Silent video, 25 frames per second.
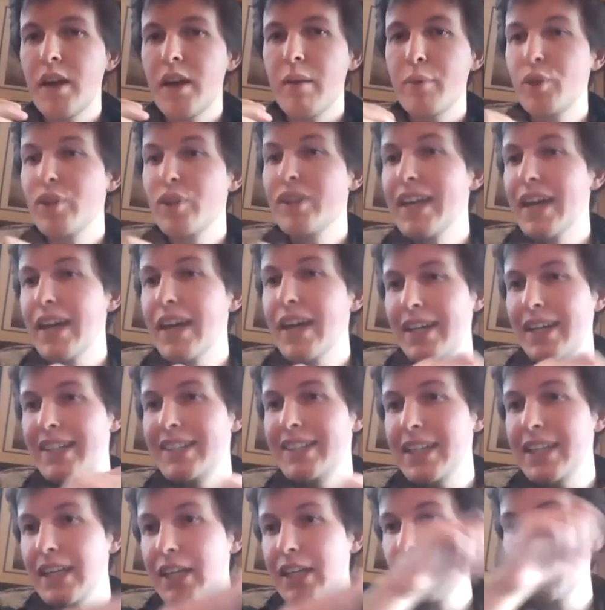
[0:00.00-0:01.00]
but you can get a
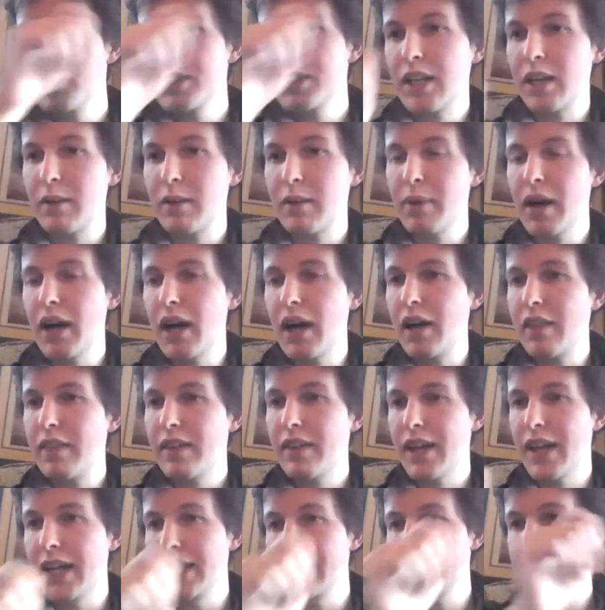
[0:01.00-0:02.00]
continuous time path
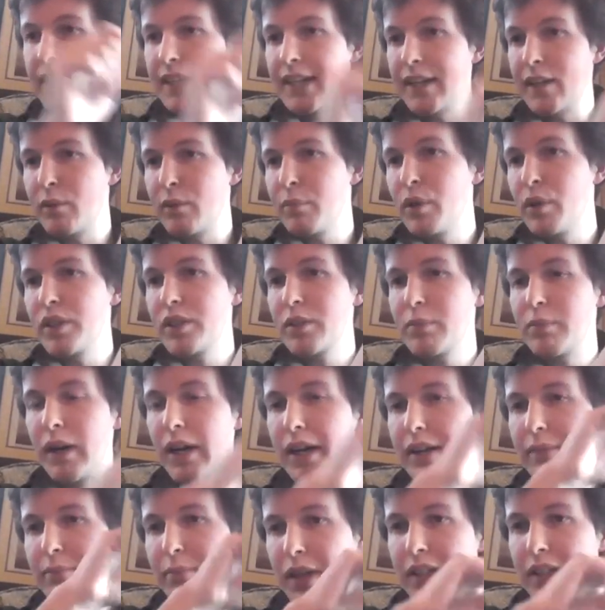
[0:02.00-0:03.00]
as an output
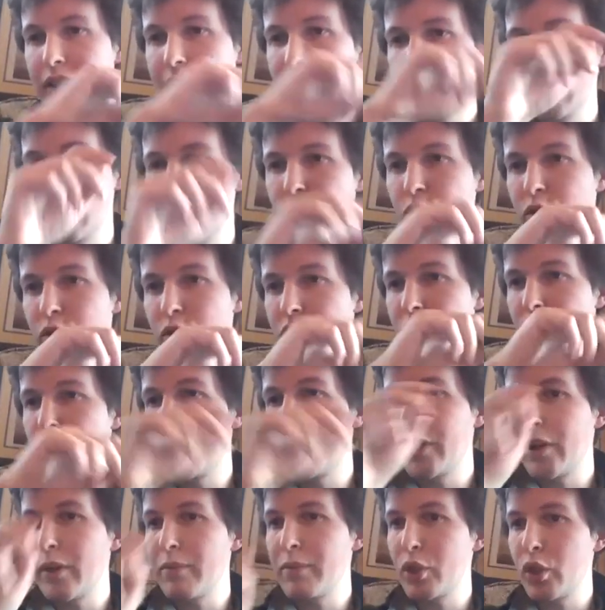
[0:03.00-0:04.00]
by sort of
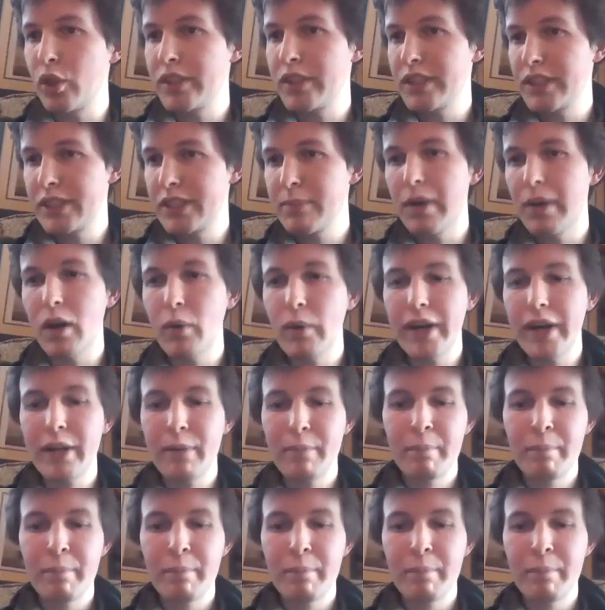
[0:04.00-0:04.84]
joining up the dots in a smart way.